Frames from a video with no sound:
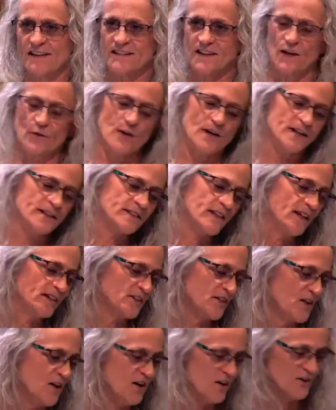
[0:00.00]
They want to take
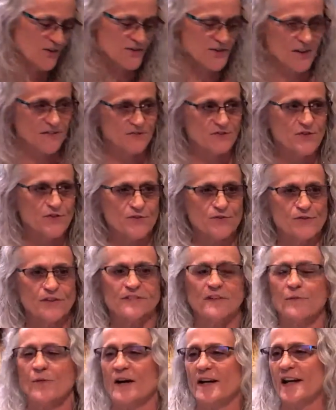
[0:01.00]
the cars off the street and
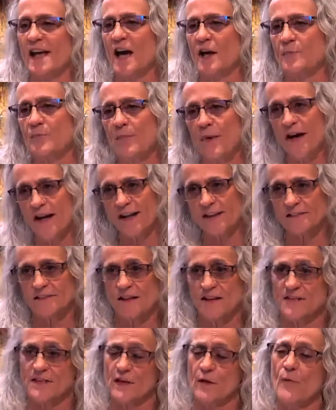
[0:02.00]
they want to add bike
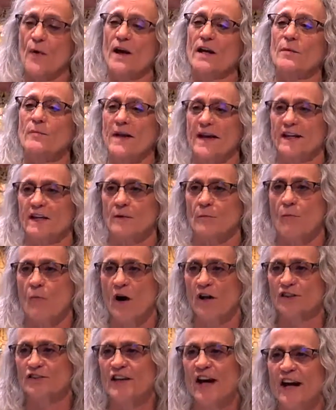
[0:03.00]
lanes. They want to make it
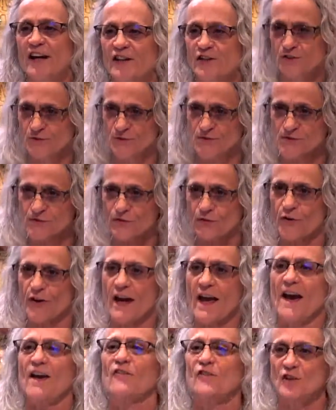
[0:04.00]
multi-use for
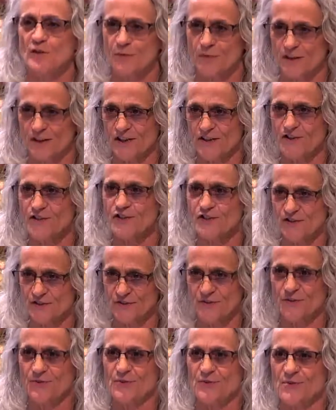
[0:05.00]
everybody to
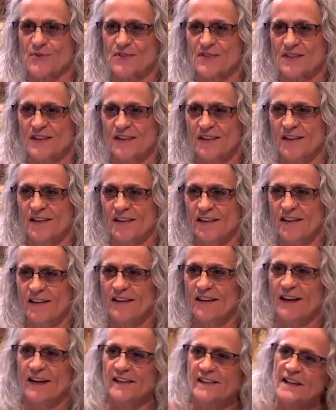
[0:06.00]
use.
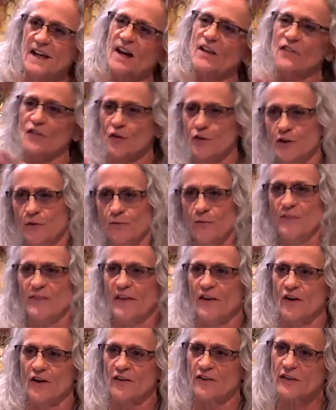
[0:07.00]
And yet
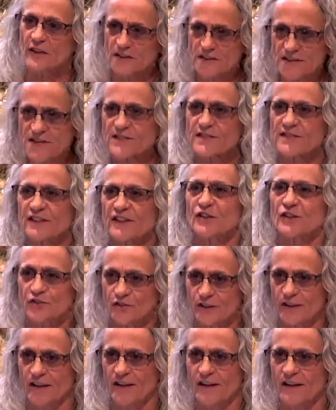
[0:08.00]
they're
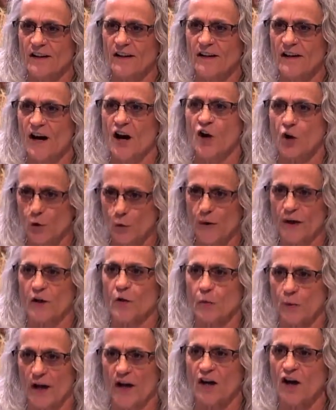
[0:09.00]
considering a Quick
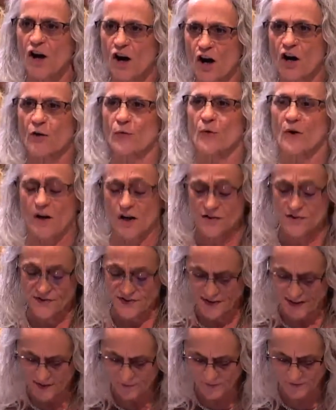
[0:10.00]
Quack car wash
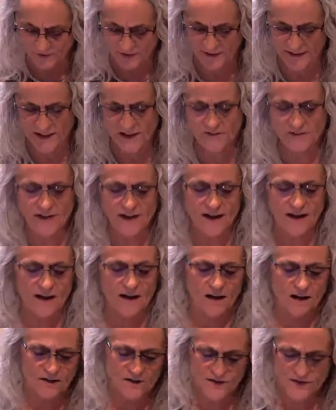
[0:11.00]
that I believe
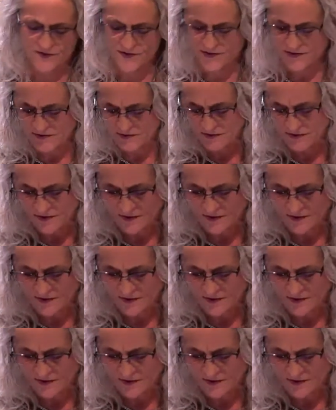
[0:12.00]
has